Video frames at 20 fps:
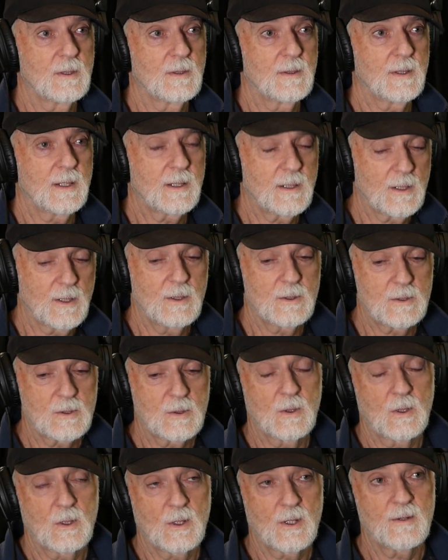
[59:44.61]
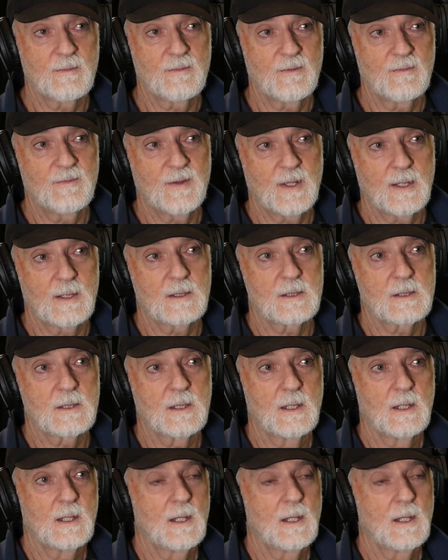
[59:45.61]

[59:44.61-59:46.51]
They go to a lot of events.